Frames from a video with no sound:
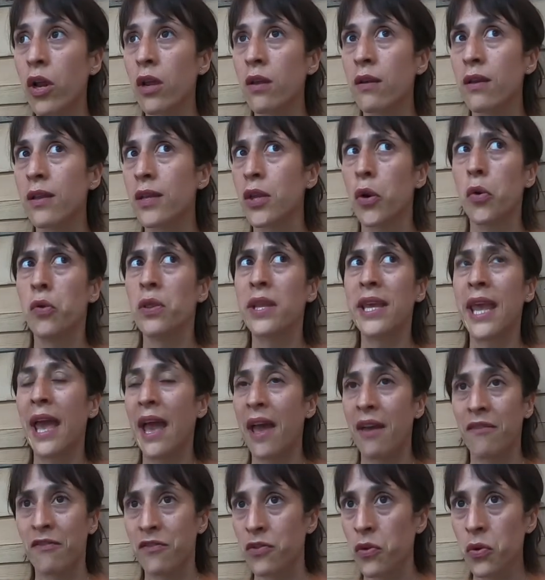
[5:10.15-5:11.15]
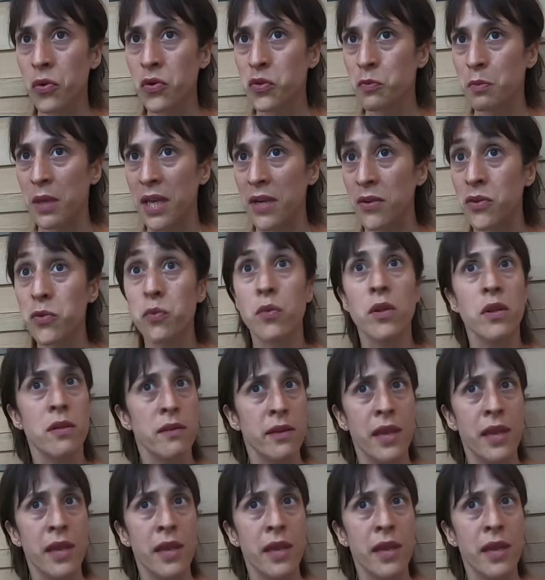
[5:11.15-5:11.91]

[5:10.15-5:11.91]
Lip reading: and you only have those beers, well,